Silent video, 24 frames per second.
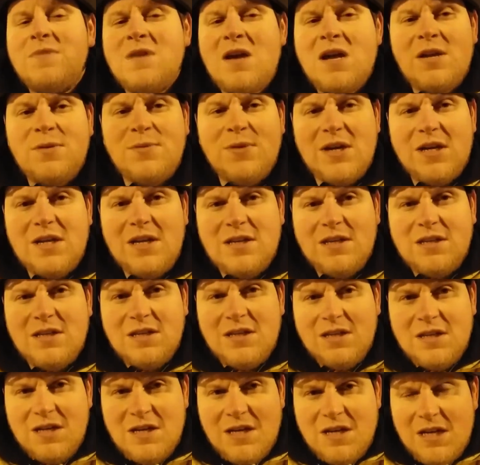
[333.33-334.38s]
Anyway,
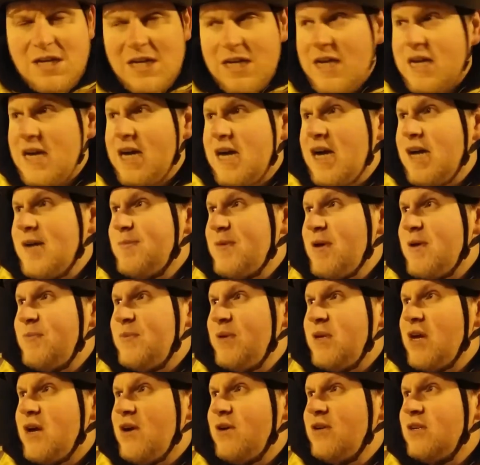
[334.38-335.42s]
I better
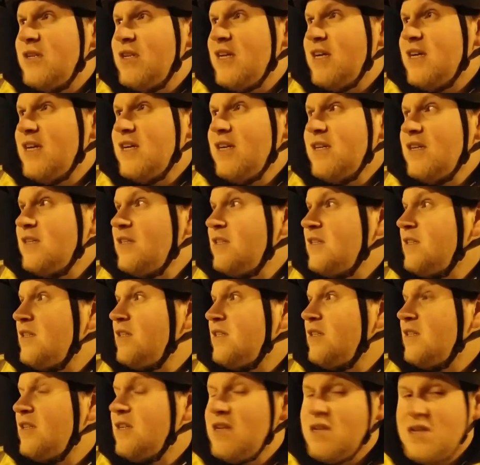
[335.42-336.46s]
be going now.
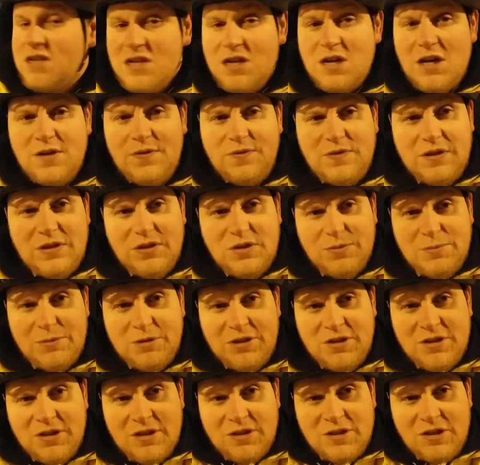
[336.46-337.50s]
Hopefully
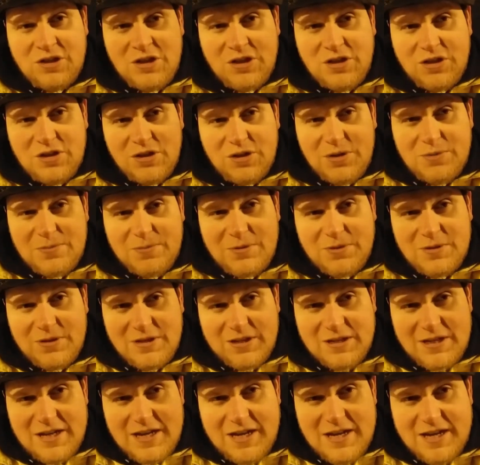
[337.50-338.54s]
somebody's going to turn up
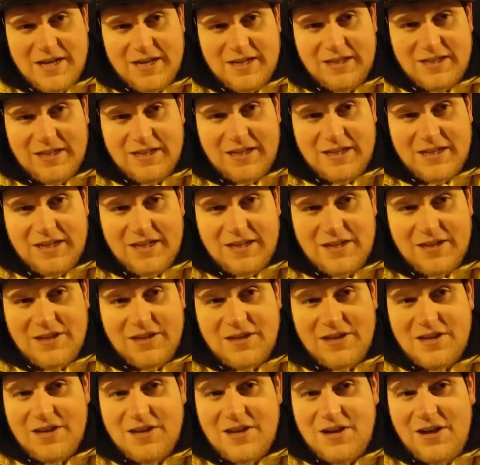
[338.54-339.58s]
and,
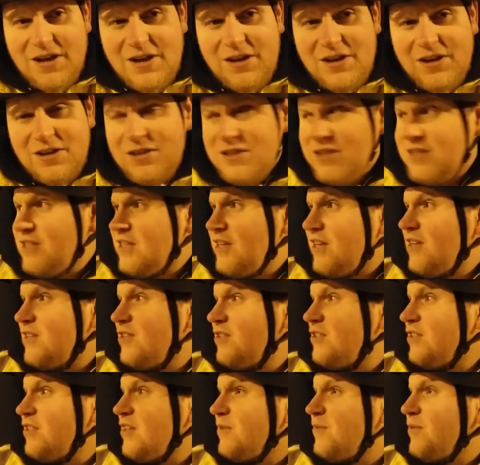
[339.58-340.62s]
you know,
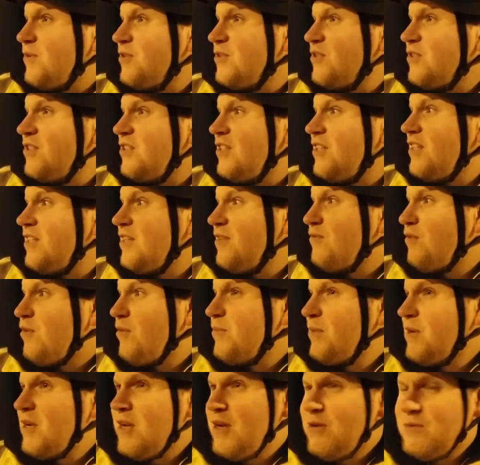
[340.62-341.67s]
so I'm not just sitting here
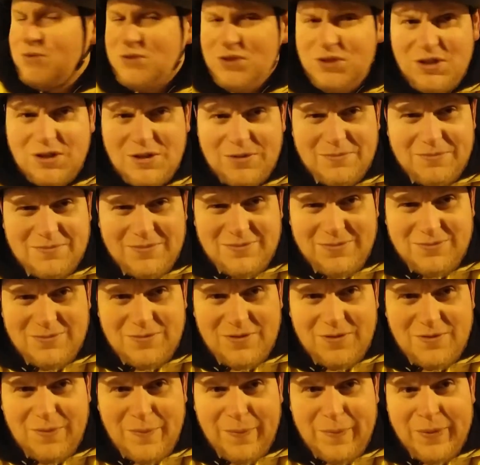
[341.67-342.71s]
warming up some
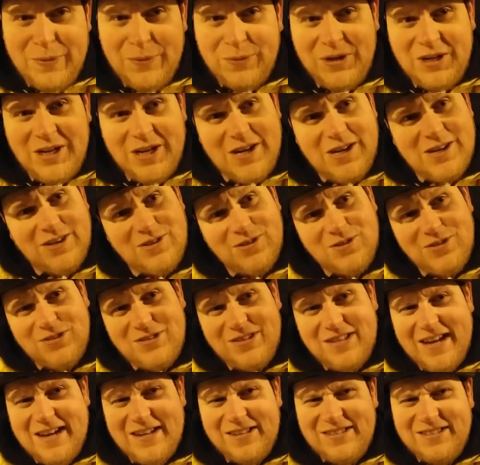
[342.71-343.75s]
with a builder guy
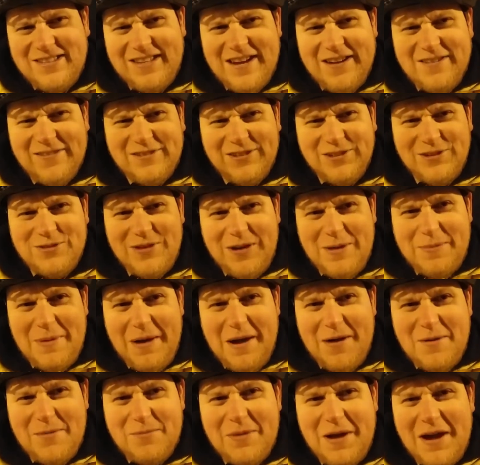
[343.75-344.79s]
just there scaring the crap
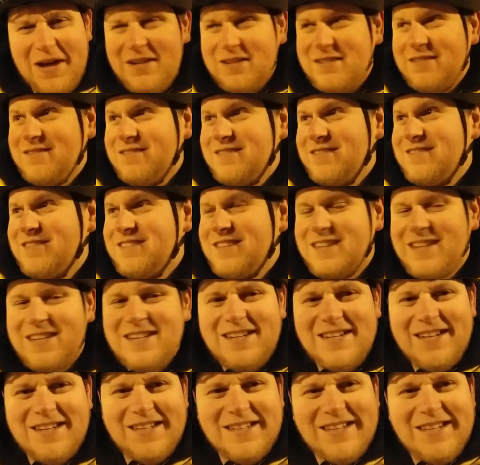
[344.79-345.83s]
out
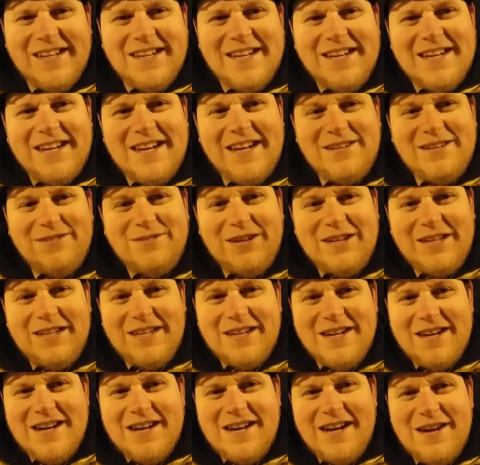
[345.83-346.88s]
of me.
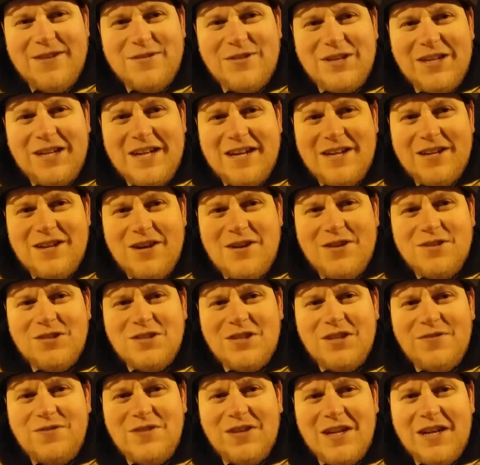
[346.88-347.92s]
Anyway, I'm going to get going.
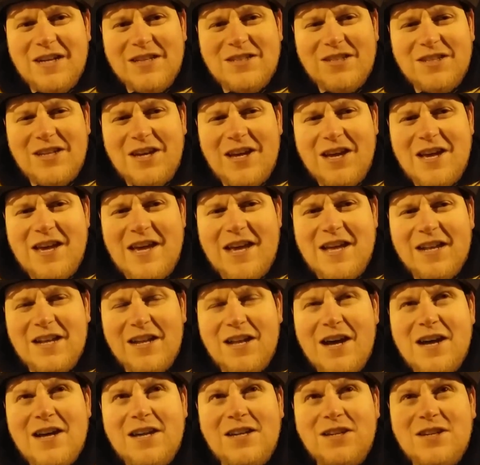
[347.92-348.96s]
So if you'd like to hit
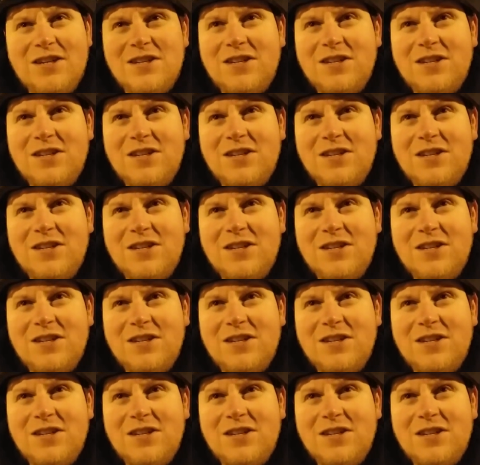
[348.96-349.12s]
like